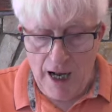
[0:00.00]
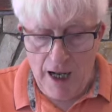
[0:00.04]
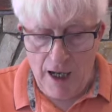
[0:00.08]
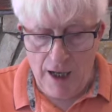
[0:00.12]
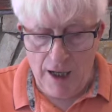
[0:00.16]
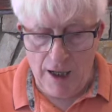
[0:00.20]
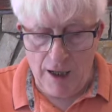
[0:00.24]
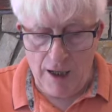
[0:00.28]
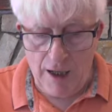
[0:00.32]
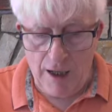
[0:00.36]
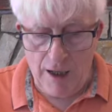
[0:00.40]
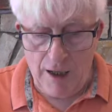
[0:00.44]

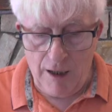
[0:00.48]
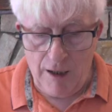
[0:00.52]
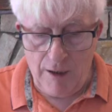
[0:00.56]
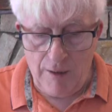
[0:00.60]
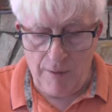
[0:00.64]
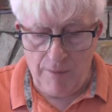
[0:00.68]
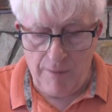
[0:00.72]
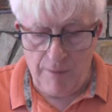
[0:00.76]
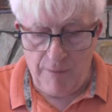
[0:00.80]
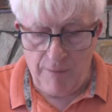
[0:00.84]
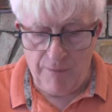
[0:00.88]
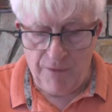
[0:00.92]

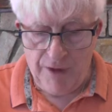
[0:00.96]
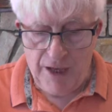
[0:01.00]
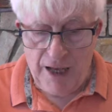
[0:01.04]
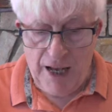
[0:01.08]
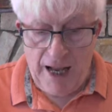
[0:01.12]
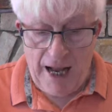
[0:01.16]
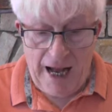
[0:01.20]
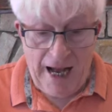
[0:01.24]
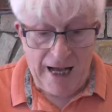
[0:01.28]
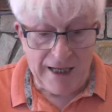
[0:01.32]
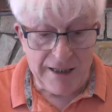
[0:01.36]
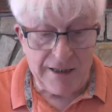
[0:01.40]
And
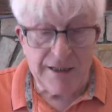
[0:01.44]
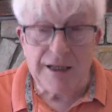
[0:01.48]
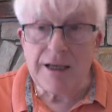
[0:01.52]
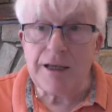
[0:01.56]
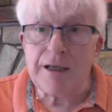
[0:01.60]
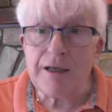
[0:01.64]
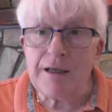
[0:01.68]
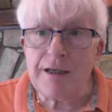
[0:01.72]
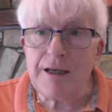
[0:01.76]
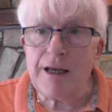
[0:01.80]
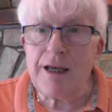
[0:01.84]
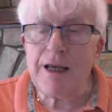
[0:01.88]

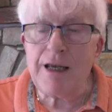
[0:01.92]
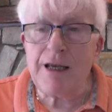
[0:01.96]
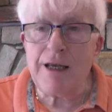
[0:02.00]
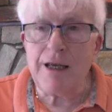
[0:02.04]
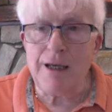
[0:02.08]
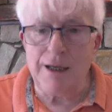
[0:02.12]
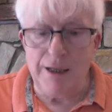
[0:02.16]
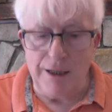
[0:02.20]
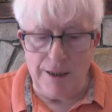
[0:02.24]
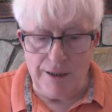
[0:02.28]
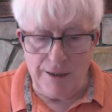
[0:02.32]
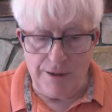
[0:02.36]

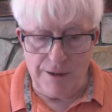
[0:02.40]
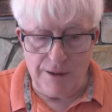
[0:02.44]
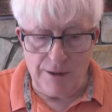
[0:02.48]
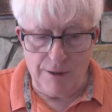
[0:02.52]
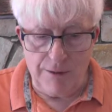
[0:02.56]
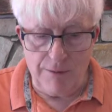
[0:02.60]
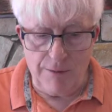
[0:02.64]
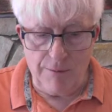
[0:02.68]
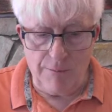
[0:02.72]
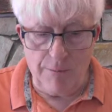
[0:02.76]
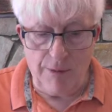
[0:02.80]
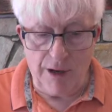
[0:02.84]
indeed,
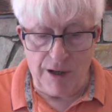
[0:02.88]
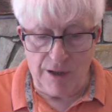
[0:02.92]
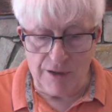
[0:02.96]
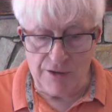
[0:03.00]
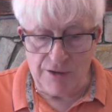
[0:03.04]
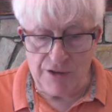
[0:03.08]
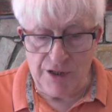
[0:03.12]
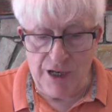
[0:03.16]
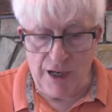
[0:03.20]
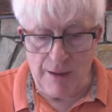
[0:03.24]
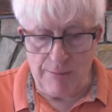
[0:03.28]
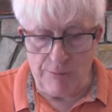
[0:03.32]

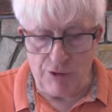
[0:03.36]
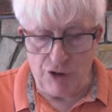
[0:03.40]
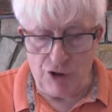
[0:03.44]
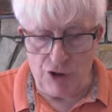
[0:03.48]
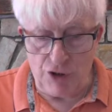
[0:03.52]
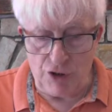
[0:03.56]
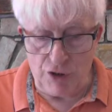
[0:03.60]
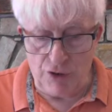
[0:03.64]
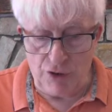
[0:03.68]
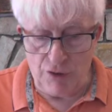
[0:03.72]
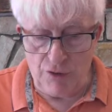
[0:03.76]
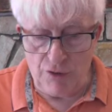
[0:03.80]

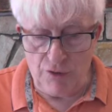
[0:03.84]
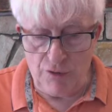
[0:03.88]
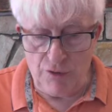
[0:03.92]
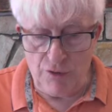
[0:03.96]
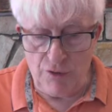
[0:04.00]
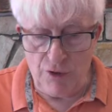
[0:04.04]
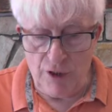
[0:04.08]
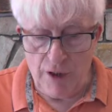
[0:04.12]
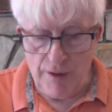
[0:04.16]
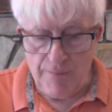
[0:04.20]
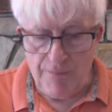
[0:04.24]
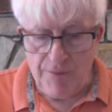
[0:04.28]

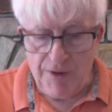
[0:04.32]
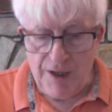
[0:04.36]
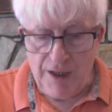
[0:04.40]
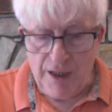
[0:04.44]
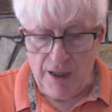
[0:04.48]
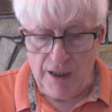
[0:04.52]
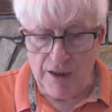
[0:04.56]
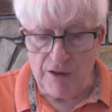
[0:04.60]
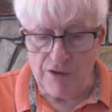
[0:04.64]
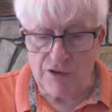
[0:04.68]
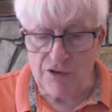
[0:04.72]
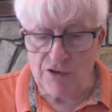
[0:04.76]
Mars-Neptune
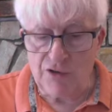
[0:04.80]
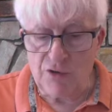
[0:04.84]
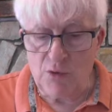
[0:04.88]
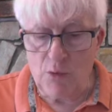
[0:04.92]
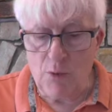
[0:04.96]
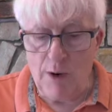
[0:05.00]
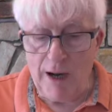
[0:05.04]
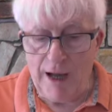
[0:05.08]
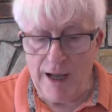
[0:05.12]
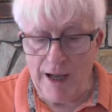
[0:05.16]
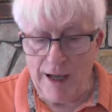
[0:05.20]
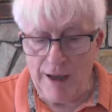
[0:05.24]
is
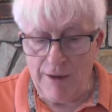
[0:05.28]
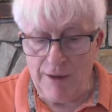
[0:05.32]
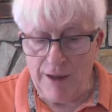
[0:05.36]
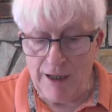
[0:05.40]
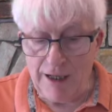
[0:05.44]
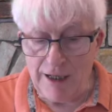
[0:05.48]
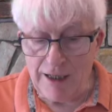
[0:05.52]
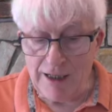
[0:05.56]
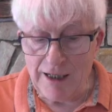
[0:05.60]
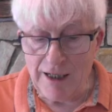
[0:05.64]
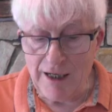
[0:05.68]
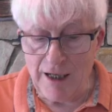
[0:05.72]
square
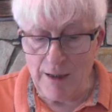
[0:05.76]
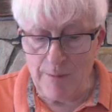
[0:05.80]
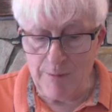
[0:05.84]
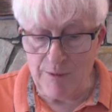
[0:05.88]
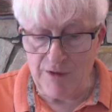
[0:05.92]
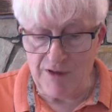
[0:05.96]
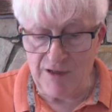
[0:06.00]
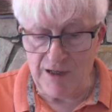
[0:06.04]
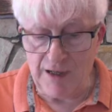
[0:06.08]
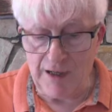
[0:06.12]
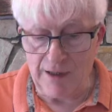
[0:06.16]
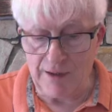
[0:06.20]
the
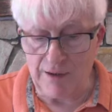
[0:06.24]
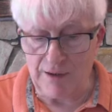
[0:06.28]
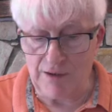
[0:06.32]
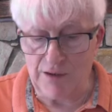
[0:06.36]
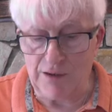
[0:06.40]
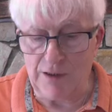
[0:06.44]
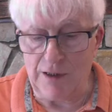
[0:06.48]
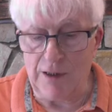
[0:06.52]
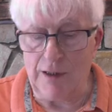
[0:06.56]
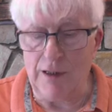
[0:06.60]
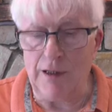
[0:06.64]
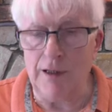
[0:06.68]
eclipse
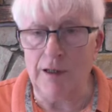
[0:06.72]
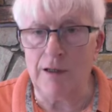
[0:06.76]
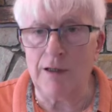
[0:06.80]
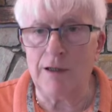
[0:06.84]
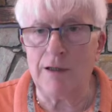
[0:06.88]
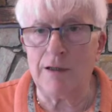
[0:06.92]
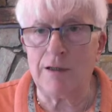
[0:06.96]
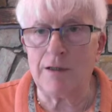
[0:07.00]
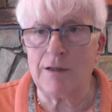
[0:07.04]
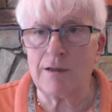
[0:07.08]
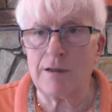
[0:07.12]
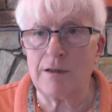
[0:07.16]

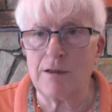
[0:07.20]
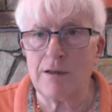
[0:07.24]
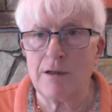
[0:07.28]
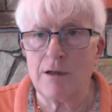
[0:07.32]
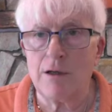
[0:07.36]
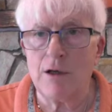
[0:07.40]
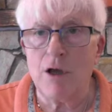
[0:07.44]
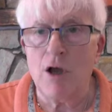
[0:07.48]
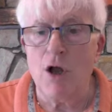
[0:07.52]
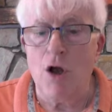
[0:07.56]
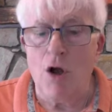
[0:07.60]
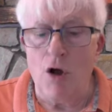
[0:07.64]
axes
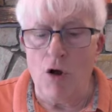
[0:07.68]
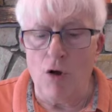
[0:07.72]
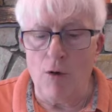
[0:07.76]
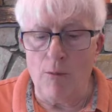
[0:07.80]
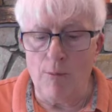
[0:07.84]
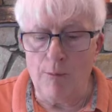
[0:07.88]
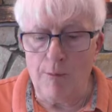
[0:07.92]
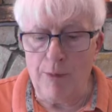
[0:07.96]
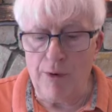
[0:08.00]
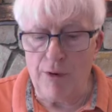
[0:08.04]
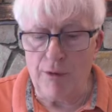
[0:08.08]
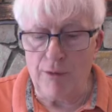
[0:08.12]

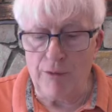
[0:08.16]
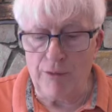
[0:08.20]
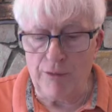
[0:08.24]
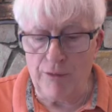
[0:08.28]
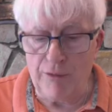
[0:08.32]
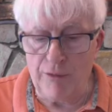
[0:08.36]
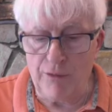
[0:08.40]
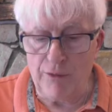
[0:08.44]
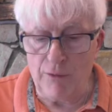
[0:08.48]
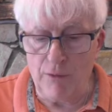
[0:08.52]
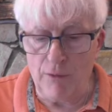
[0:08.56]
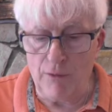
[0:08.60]
on
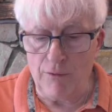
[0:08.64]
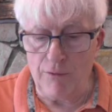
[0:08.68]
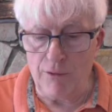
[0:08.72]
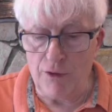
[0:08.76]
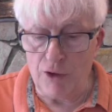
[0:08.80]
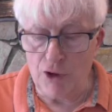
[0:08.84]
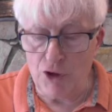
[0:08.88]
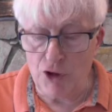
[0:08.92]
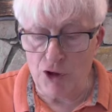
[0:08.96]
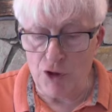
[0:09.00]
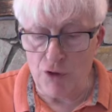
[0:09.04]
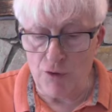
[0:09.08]
both of
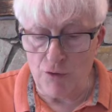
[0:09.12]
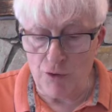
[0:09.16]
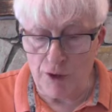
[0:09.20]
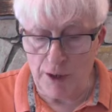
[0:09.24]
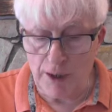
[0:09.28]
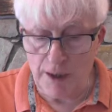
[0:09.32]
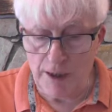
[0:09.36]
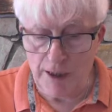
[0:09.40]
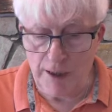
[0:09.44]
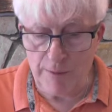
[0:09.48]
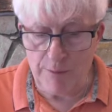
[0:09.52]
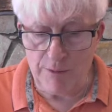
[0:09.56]
the June
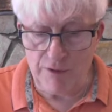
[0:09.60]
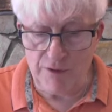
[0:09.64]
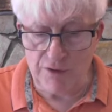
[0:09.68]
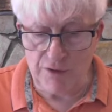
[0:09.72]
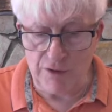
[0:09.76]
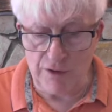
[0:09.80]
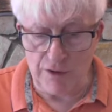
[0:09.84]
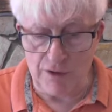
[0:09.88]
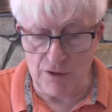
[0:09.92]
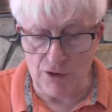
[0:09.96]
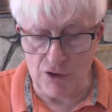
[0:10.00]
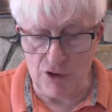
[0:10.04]

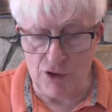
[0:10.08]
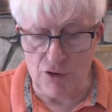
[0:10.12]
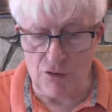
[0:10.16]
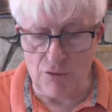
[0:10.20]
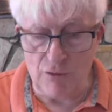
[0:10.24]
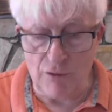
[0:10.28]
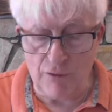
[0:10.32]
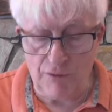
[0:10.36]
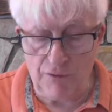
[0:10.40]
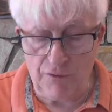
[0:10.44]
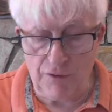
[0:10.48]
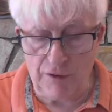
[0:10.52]
eclipses,
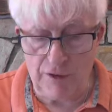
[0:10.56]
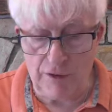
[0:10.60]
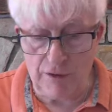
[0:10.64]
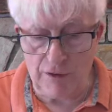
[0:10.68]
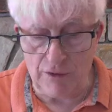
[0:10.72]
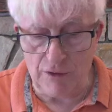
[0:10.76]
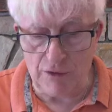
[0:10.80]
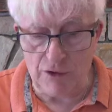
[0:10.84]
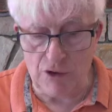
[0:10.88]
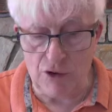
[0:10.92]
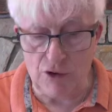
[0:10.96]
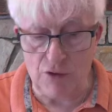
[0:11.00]
June the 5th
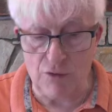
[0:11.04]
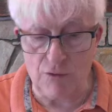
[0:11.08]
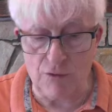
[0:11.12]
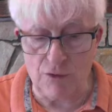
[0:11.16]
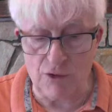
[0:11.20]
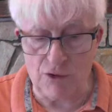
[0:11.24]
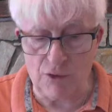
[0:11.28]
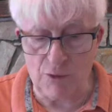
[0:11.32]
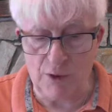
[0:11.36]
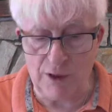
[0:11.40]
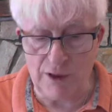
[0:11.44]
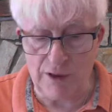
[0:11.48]
and June
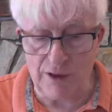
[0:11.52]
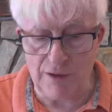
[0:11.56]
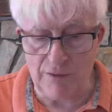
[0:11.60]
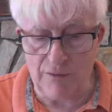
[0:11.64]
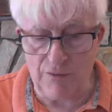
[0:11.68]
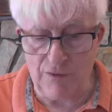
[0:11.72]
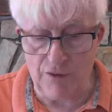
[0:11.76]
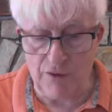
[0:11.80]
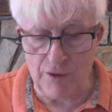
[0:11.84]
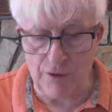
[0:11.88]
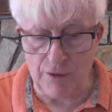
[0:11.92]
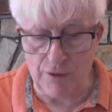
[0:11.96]
the
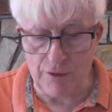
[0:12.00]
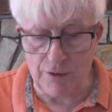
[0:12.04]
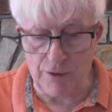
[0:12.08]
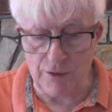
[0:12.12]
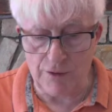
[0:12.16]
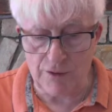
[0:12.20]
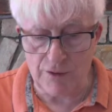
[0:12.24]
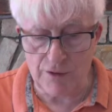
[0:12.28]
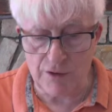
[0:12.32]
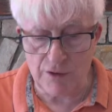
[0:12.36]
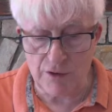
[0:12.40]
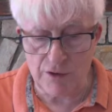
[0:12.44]

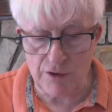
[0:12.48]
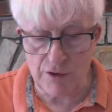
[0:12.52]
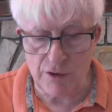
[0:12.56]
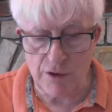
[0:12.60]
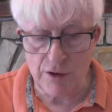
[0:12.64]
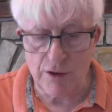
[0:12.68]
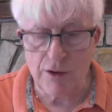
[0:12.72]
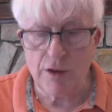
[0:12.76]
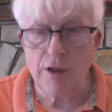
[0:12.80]
21st.